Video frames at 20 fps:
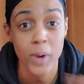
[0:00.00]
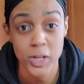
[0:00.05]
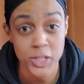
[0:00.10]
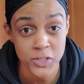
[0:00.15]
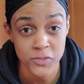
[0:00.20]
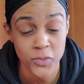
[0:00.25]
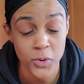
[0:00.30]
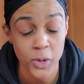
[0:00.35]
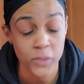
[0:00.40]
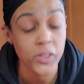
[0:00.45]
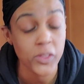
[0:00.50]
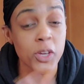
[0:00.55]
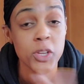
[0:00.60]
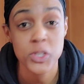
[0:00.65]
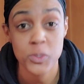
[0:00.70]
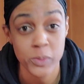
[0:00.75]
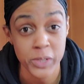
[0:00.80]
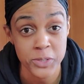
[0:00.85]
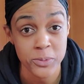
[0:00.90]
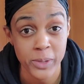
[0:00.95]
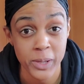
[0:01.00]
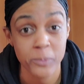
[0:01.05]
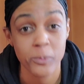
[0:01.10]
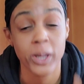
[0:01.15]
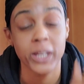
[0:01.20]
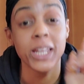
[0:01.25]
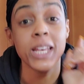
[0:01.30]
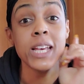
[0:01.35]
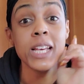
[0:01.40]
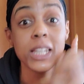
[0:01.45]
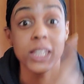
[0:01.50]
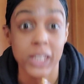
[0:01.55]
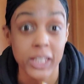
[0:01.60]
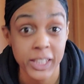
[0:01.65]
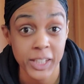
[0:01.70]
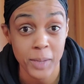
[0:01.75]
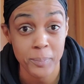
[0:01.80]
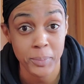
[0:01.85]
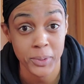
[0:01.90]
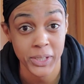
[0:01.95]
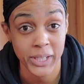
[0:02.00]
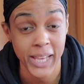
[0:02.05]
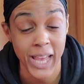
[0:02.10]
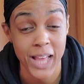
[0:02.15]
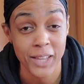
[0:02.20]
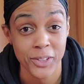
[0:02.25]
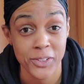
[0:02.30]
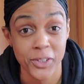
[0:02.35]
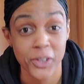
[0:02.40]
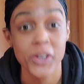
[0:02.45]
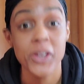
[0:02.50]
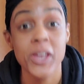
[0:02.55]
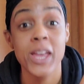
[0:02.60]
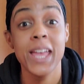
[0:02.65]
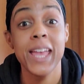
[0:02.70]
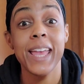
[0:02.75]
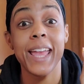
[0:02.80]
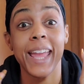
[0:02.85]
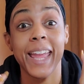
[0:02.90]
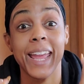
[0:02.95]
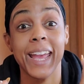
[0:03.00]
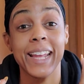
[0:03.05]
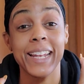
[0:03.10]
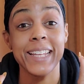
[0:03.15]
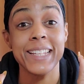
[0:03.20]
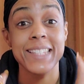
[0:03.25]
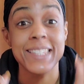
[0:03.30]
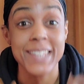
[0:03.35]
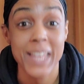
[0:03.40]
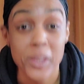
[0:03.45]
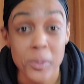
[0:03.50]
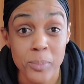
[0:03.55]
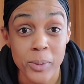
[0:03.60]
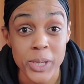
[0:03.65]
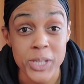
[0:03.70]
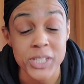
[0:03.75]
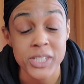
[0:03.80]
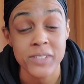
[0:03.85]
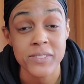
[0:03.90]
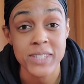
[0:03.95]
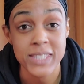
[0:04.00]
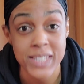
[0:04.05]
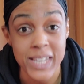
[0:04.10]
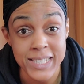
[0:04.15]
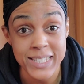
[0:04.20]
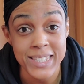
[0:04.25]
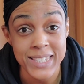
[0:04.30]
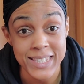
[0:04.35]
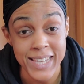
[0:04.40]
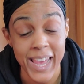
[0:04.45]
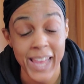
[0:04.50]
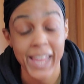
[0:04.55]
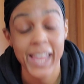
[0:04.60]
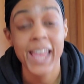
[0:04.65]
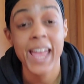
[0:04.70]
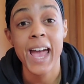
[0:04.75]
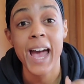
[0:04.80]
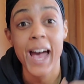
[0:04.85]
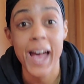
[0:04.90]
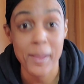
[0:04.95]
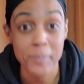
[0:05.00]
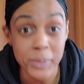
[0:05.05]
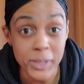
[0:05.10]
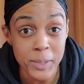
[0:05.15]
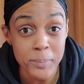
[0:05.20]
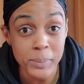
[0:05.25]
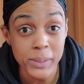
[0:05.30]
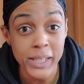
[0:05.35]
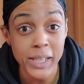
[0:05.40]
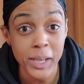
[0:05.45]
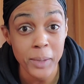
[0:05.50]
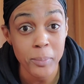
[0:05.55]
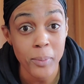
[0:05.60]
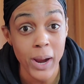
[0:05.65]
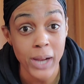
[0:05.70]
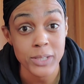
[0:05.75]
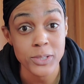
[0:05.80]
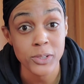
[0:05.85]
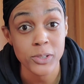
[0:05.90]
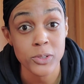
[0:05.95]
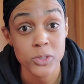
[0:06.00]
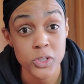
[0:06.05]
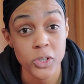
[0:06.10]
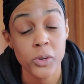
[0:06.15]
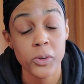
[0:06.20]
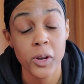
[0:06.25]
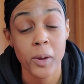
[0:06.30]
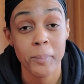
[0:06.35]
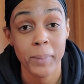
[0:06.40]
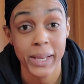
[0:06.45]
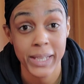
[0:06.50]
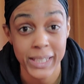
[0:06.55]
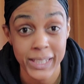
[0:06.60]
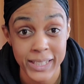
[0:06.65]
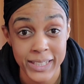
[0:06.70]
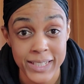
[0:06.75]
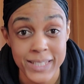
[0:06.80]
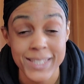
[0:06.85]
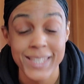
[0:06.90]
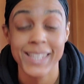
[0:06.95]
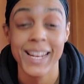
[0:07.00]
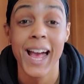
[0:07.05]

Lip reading: March 4th, 2021. Look it up on the calendar. And in celebration of Sun's Day, I'm gonna play a practical joke on my kids.